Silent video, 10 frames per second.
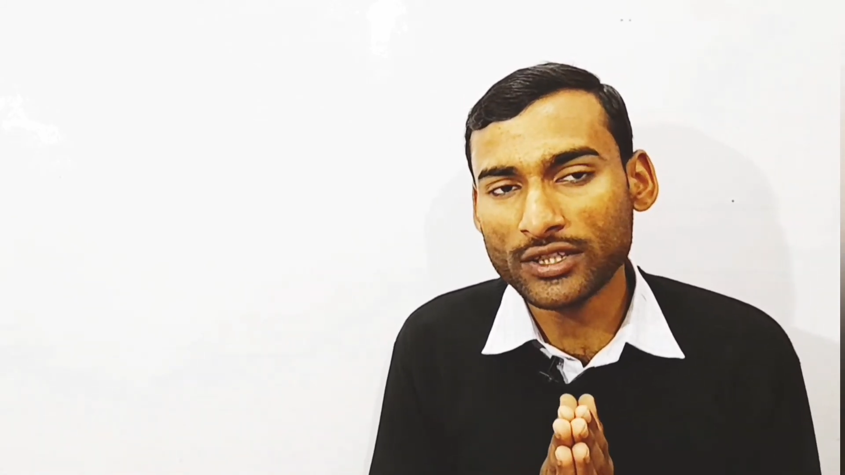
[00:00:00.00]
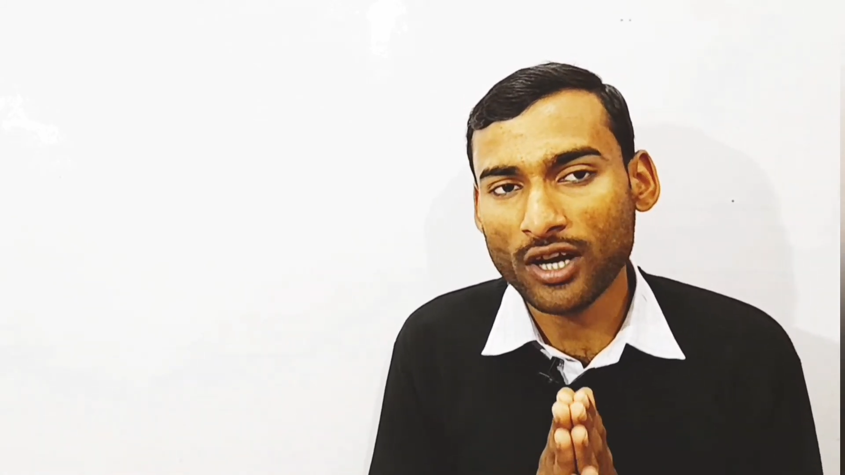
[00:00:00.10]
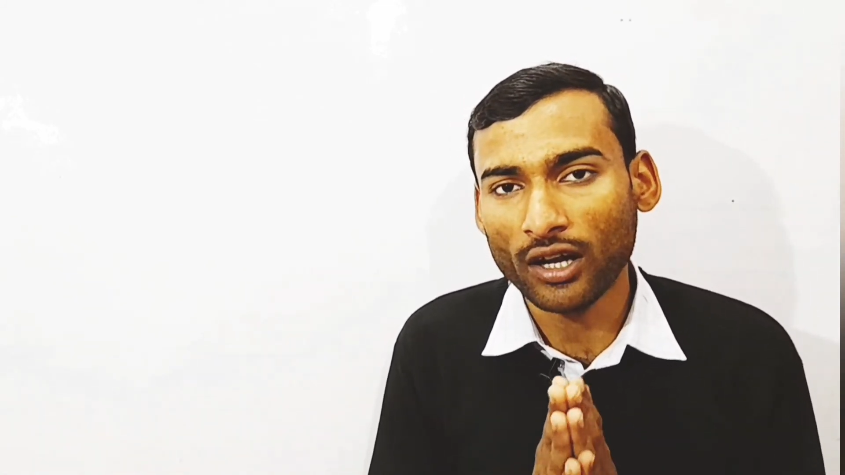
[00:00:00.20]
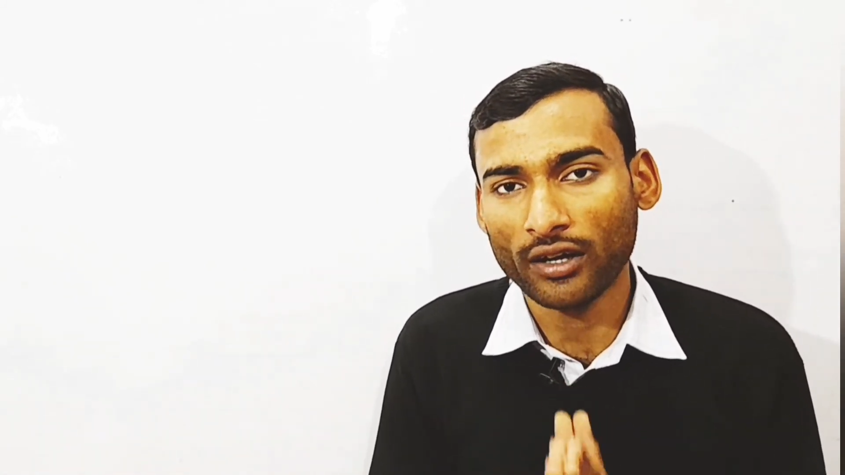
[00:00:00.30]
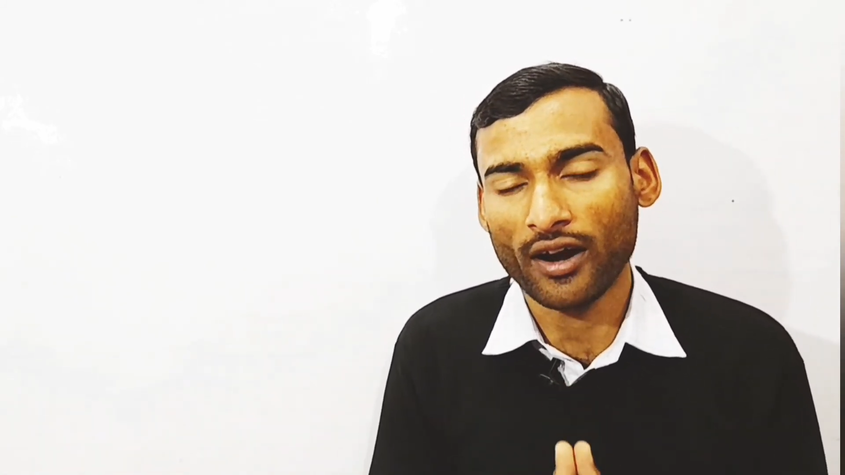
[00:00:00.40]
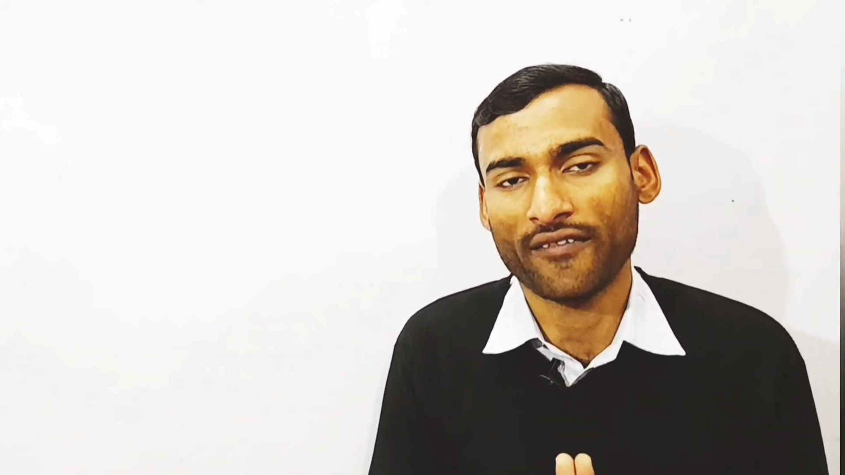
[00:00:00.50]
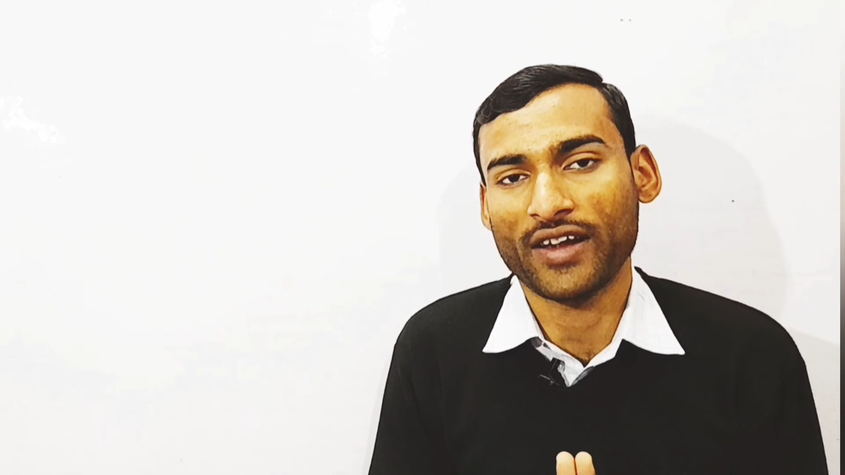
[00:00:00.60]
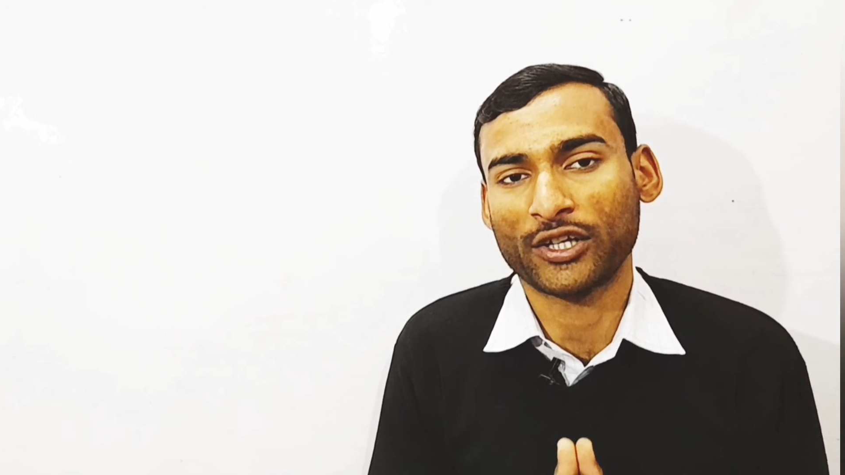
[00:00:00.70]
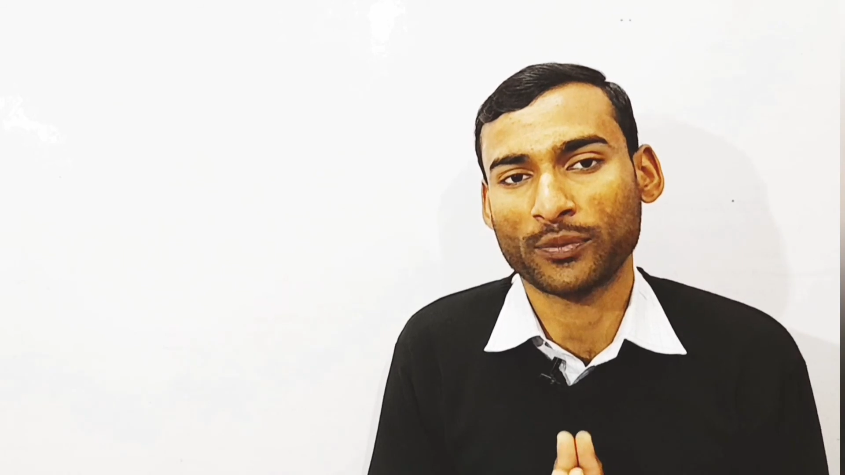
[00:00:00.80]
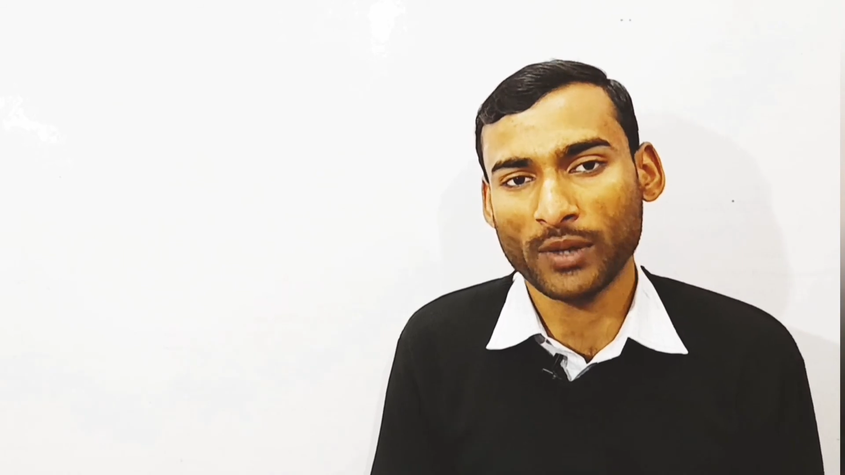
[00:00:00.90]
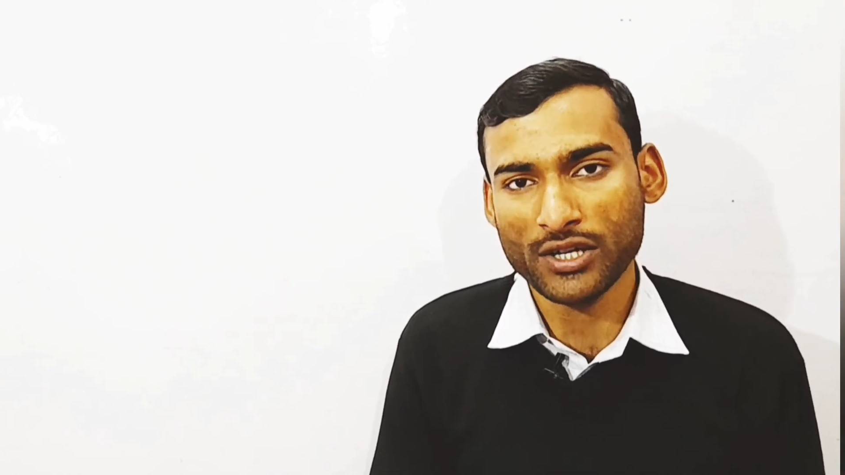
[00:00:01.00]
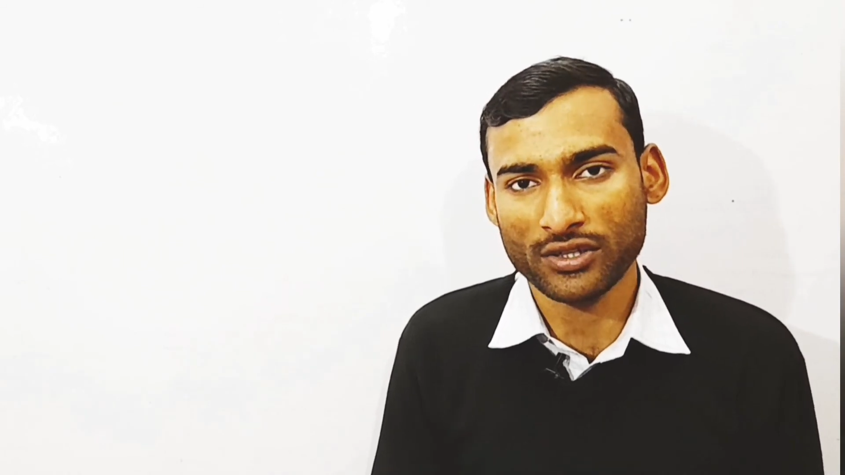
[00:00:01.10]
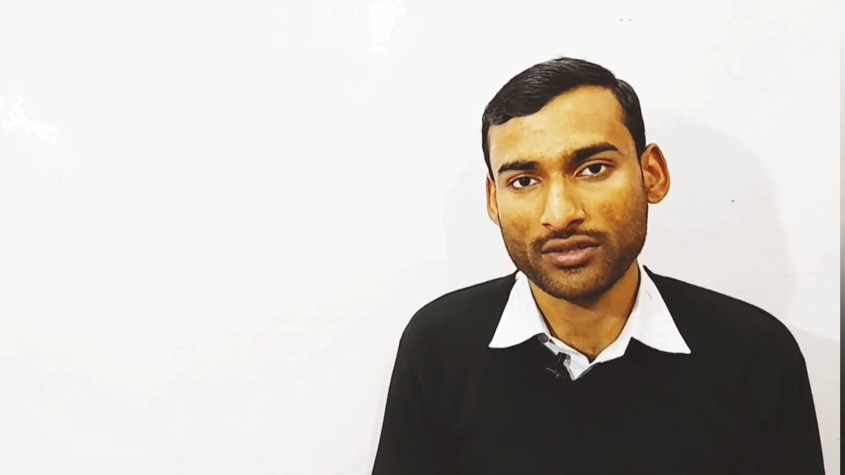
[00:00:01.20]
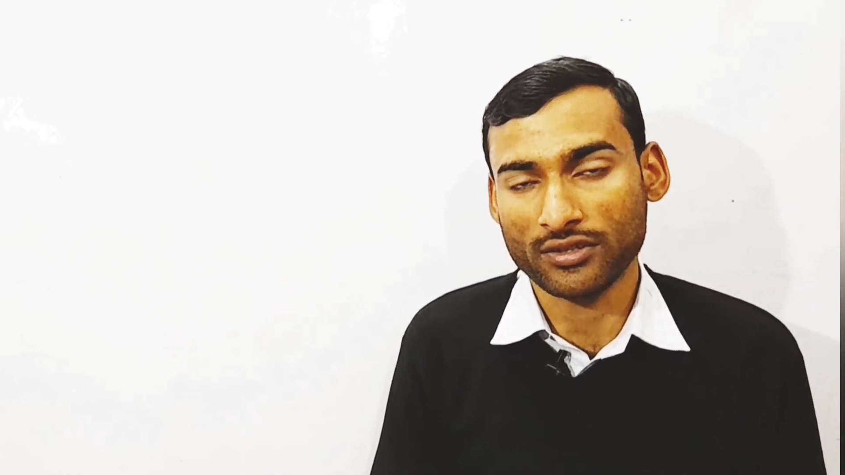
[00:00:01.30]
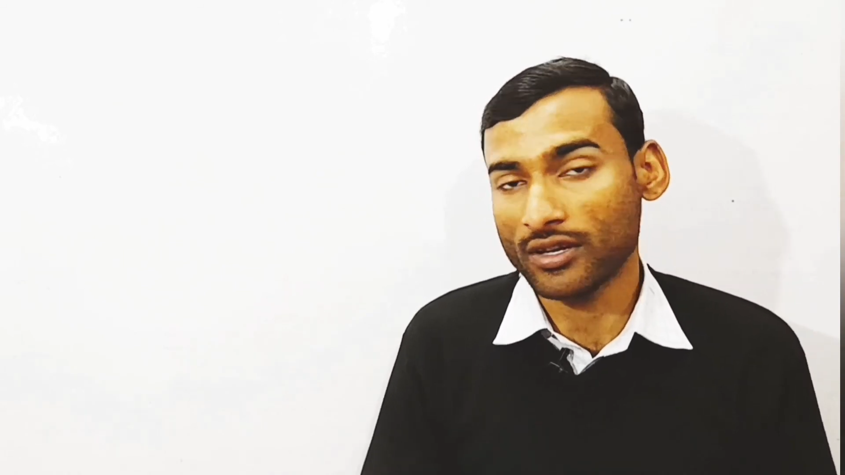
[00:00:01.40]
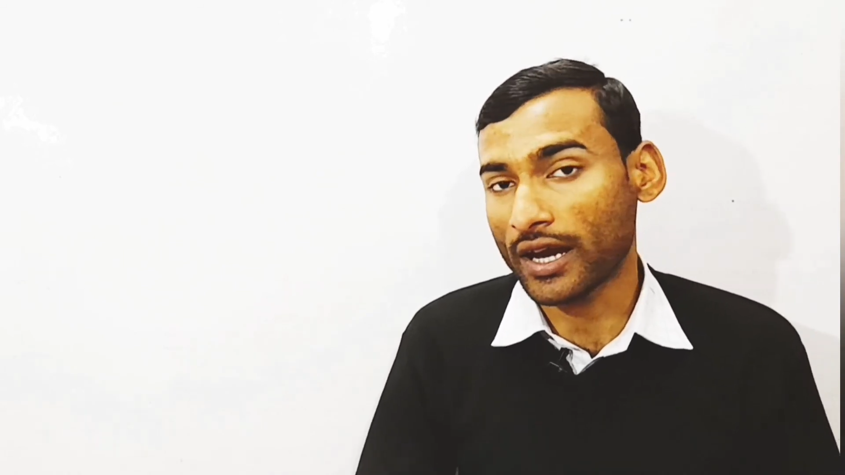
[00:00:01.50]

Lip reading: color of expressions